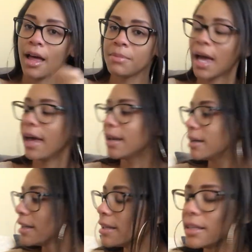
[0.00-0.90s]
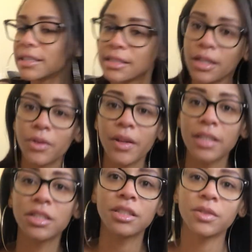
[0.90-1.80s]
I'm not editing this, so
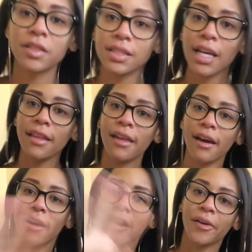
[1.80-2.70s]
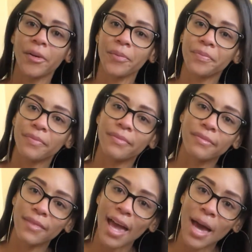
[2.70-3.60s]
that's just going to stay there.
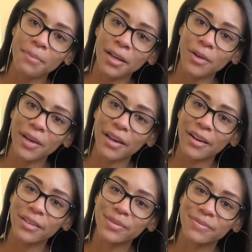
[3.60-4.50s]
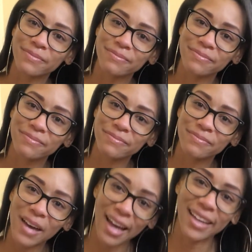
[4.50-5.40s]
Happy New Year.
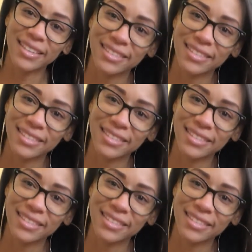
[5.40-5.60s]
Bye.